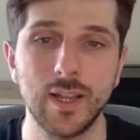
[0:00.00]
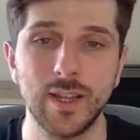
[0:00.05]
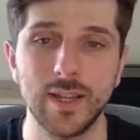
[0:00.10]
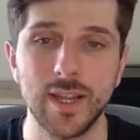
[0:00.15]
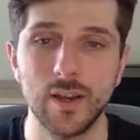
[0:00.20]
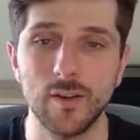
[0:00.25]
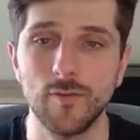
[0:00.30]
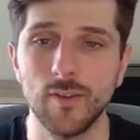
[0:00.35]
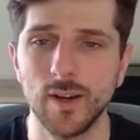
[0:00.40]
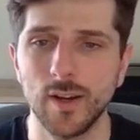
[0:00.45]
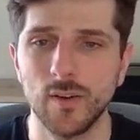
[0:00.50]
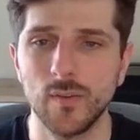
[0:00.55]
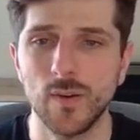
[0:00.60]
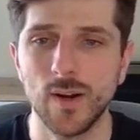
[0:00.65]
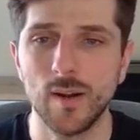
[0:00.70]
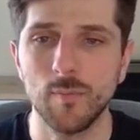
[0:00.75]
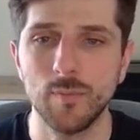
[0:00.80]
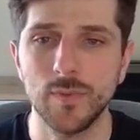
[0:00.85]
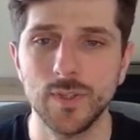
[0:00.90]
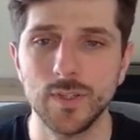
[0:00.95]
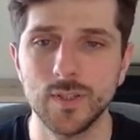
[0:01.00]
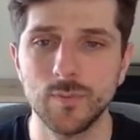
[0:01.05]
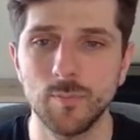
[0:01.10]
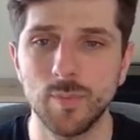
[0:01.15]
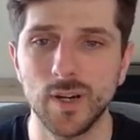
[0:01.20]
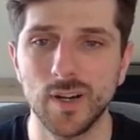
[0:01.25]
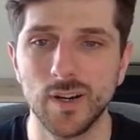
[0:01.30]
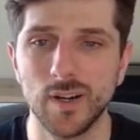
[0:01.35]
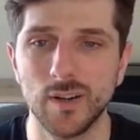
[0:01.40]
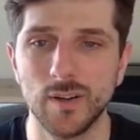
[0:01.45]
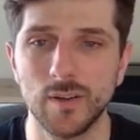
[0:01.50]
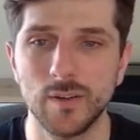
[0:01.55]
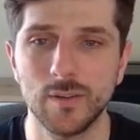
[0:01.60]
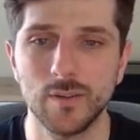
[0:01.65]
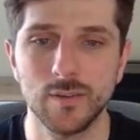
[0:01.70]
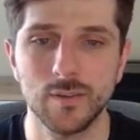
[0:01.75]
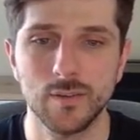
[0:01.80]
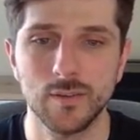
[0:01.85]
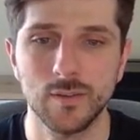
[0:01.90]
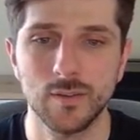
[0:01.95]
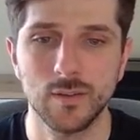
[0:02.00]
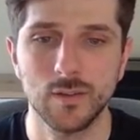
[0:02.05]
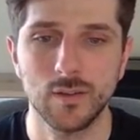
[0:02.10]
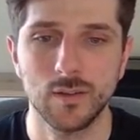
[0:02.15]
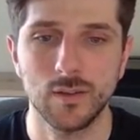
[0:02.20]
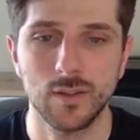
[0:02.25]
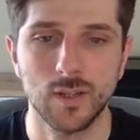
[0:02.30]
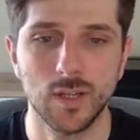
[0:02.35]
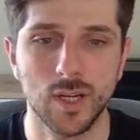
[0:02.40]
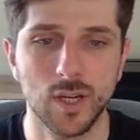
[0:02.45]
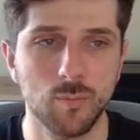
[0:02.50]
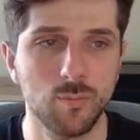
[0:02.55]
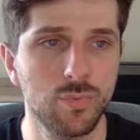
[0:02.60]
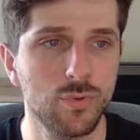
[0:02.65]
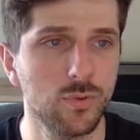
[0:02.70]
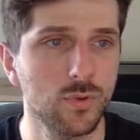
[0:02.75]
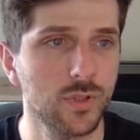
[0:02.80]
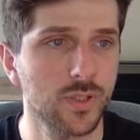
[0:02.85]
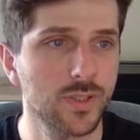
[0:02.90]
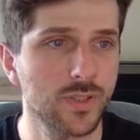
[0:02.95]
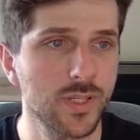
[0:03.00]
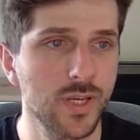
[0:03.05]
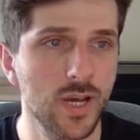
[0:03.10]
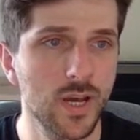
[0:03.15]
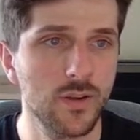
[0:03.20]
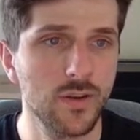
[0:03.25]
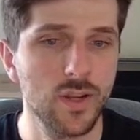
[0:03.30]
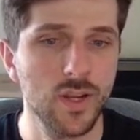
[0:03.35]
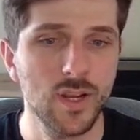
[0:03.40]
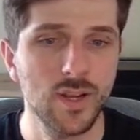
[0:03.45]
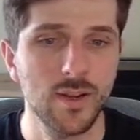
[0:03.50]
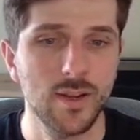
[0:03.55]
Now, if I grab this button and I pull it down,